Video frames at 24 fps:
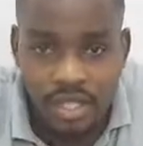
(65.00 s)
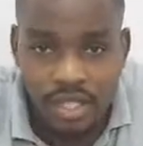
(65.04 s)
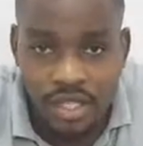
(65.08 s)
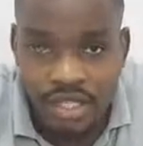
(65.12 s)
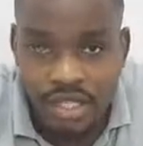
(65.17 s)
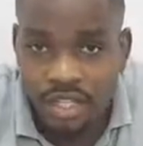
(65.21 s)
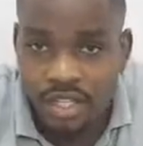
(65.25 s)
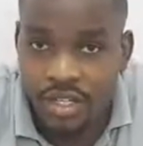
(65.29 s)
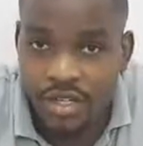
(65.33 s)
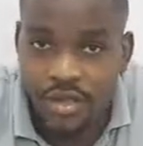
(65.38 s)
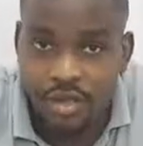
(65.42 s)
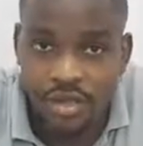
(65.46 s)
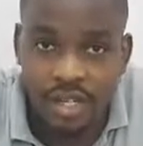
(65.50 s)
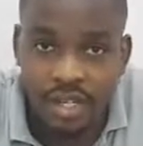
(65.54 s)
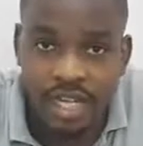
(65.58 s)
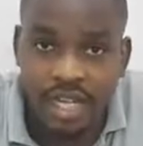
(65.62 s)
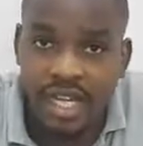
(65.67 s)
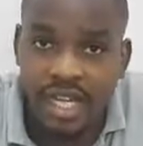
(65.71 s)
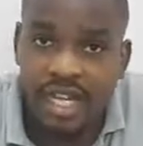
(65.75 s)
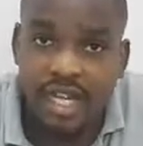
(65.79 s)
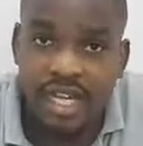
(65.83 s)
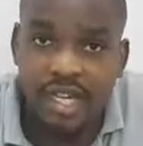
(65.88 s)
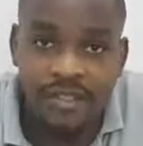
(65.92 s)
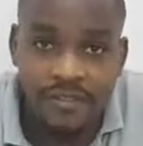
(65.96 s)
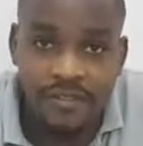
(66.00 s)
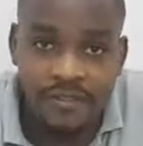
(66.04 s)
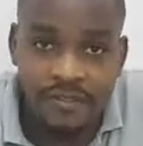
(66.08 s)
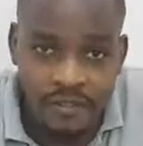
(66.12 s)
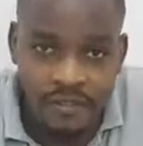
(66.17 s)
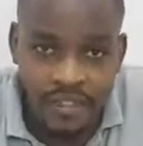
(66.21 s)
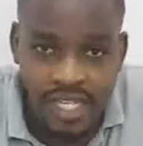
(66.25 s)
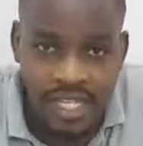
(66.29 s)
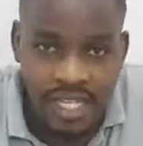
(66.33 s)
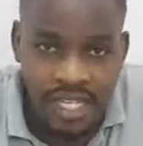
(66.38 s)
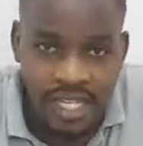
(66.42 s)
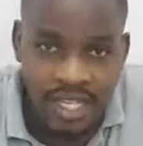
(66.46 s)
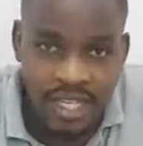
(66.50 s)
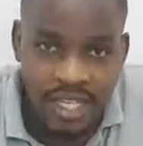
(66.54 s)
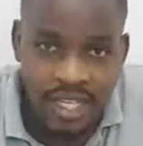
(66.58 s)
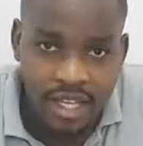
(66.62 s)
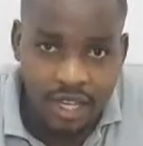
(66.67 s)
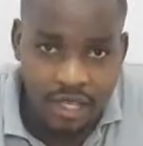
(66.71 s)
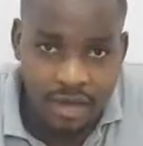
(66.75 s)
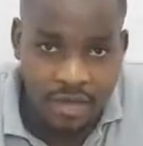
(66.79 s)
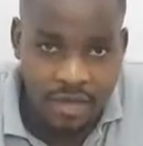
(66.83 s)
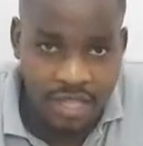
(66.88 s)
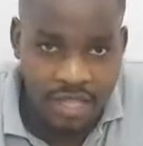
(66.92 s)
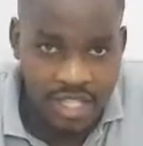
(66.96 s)
hearing, and feeling.
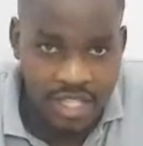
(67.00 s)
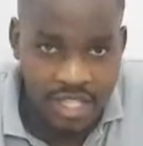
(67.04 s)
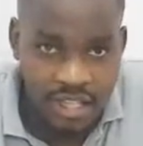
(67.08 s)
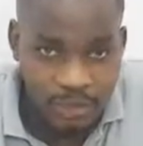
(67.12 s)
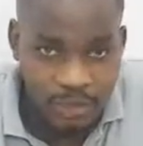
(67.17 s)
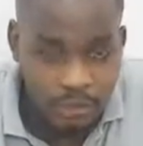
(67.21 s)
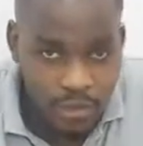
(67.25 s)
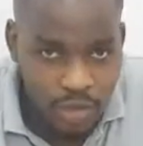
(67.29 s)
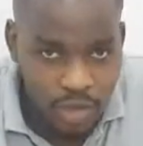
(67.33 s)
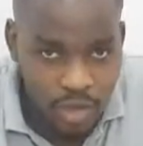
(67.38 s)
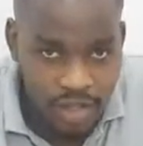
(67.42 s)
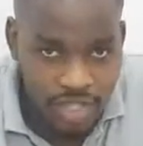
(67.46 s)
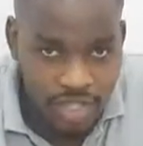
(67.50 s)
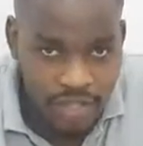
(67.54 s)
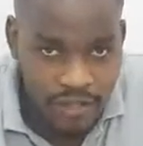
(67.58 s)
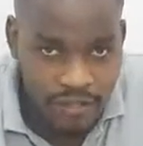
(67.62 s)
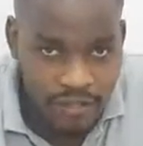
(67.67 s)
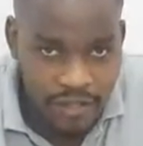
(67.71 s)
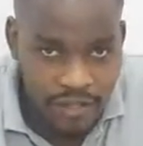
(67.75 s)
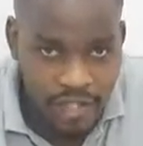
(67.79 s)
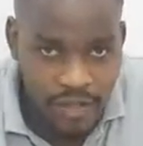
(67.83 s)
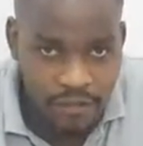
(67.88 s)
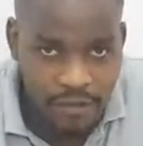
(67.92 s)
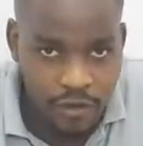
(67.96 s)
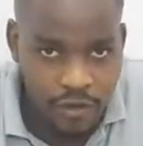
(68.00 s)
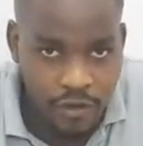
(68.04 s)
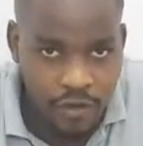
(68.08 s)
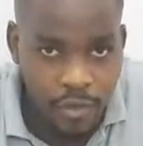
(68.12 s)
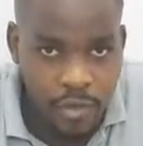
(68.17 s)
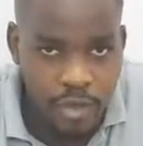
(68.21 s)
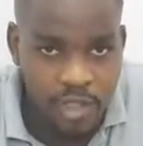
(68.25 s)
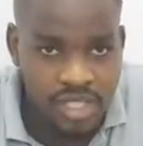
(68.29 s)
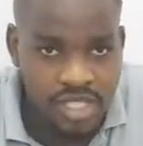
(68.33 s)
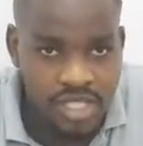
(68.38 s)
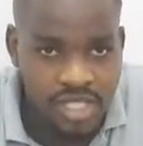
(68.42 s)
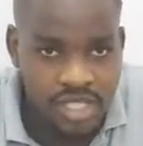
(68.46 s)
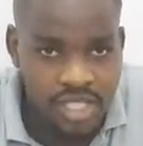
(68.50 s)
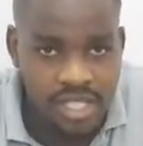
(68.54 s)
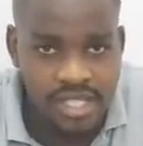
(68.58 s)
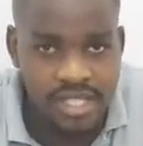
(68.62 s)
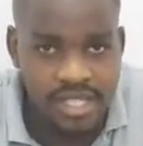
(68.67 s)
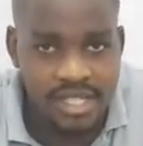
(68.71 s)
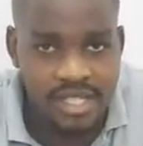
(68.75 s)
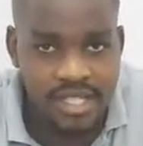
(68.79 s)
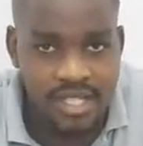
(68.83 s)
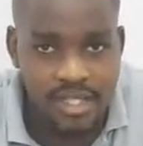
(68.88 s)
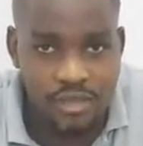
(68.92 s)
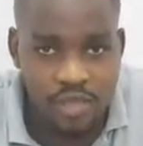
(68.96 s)
Those are the most five common
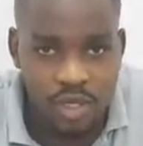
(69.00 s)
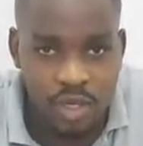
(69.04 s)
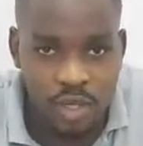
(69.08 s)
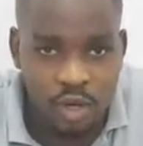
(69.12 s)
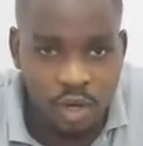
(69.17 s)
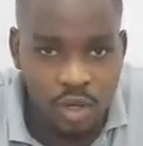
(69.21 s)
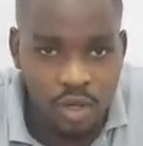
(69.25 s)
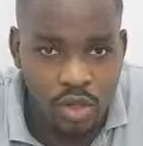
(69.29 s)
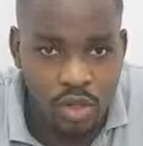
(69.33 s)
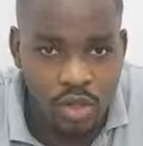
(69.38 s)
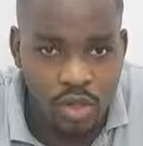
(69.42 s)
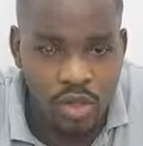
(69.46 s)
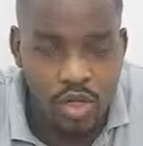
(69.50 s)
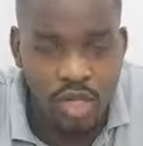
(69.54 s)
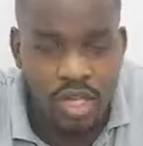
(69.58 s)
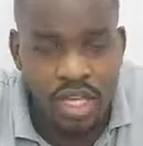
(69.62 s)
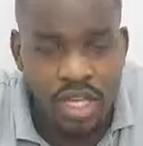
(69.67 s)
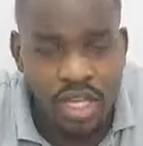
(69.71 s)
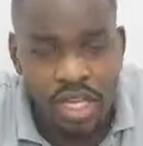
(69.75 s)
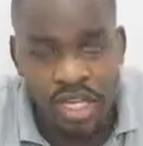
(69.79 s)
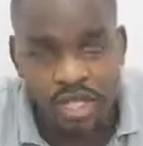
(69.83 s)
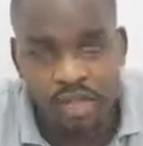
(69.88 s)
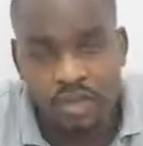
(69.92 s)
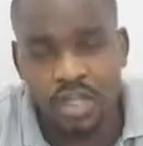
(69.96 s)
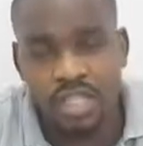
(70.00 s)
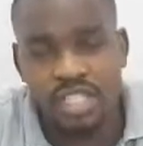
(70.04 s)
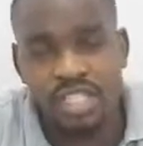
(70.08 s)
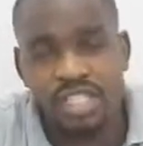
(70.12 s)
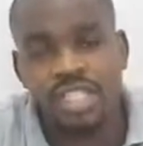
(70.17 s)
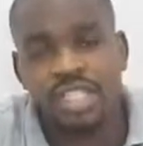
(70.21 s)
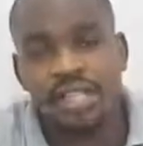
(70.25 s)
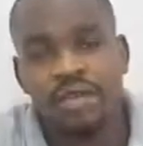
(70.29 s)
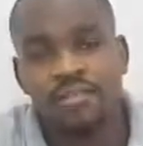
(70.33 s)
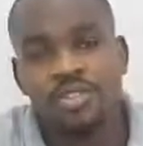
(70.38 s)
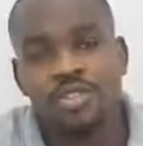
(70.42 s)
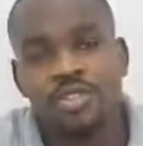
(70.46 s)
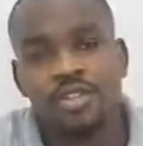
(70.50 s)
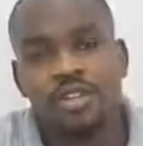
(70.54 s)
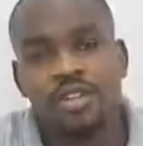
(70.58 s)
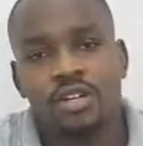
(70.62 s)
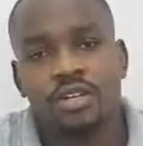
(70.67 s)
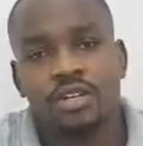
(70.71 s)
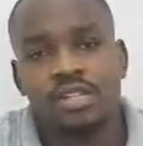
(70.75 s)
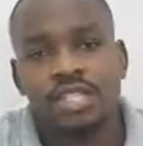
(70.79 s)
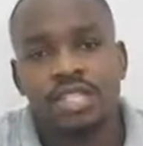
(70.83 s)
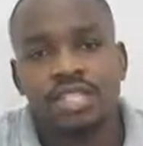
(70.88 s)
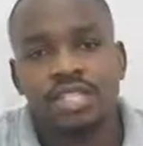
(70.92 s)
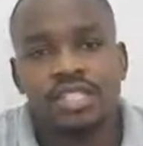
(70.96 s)
senses that we all know. And when it comes to the
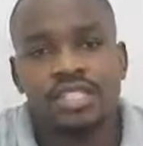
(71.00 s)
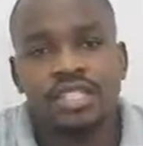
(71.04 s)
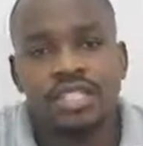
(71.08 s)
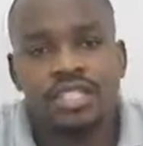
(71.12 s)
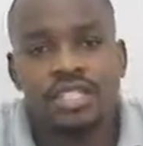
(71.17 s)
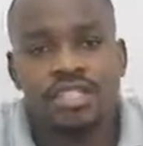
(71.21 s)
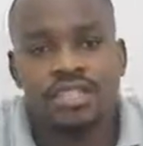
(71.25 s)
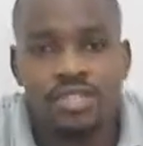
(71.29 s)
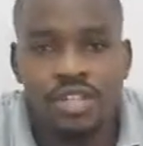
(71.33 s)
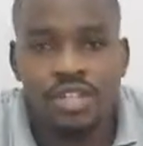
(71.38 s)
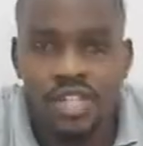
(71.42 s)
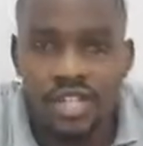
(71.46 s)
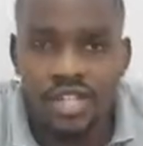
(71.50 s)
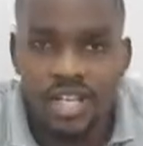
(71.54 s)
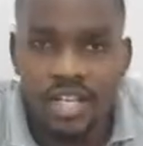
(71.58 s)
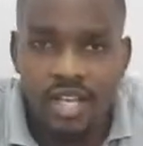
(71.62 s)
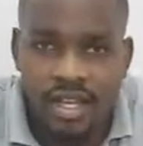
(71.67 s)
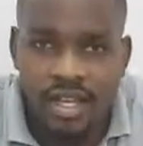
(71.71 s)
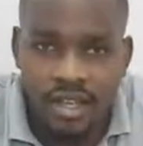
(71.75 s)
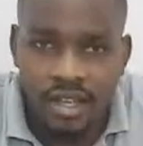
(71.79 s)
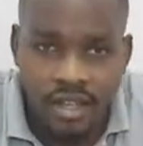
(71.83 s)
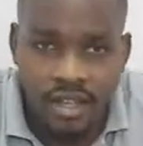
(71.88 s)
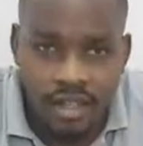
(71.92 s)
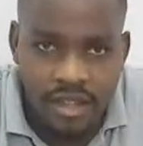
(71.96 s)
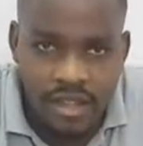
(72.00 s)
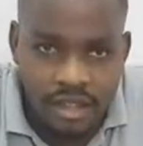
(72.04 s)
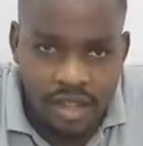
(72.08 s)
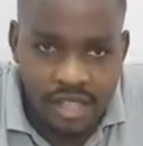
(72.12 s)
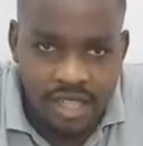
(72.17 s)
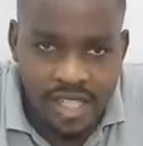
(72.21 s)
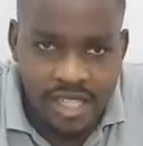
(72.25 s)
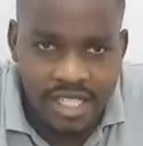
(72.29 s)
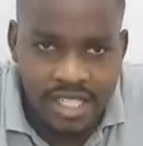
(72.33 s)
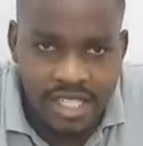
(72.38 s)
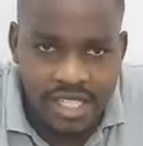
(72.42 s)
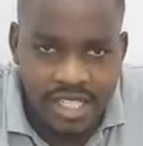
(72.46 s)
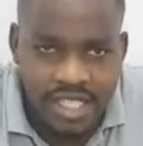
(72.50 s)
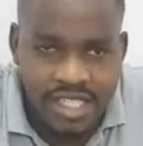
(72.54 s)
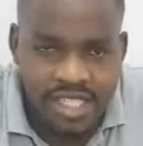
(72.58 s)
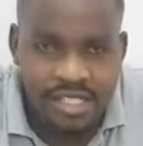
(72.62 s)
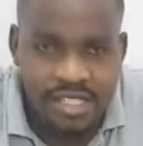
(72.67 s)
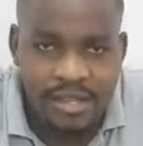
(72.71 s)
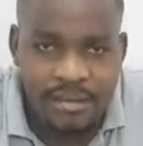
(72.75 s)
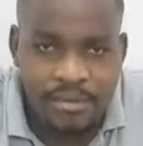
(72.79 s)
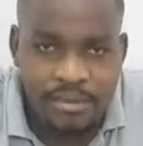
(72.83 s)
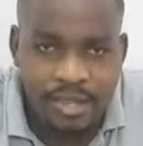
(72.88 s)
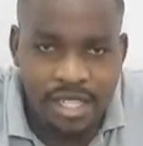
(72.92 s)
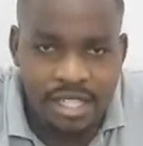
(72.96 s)
hotel industry, that
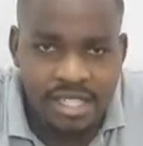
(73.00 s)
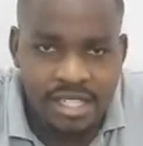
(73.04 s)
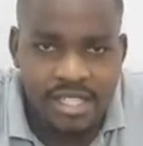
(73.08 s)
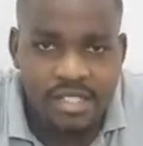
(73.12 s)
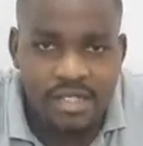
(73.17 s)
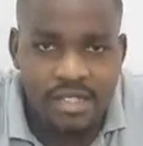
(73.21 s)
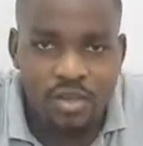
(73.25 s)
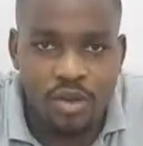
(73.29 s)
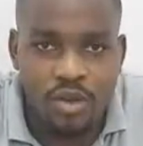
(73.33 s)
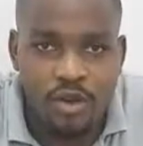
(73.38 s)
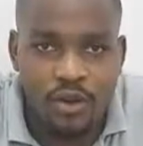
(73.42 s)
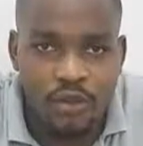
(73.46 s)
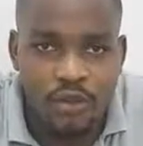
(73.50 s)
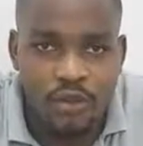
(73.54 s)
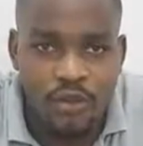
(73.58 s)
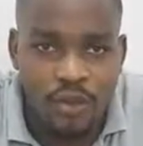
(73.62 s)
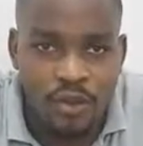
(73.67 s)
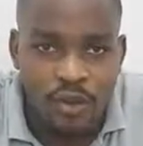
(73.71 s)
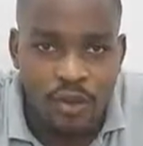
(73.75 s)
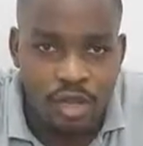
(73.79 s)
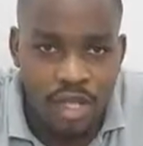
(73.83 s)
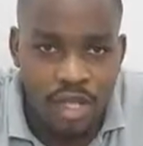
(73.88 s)
is the basis of